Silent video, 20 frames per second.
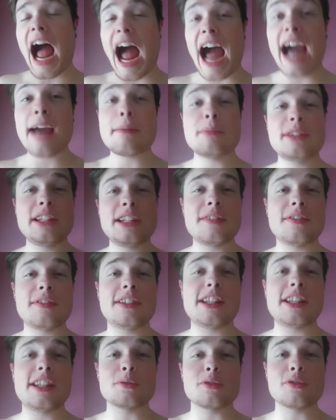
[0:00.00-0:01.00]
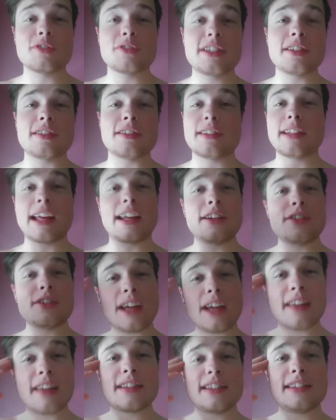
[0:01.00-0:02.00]
I believe that they were real. I do
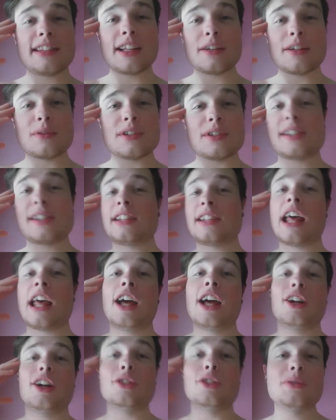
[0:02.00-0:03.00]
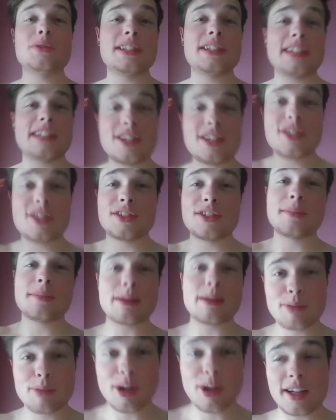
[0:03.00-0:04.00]
not think they were just hallucinations in my
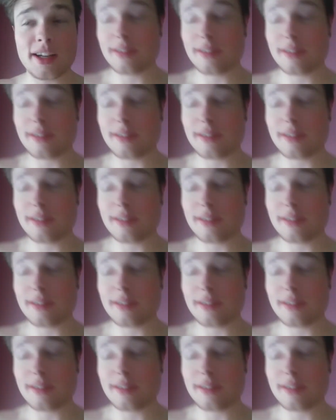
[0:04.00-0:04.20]
brain.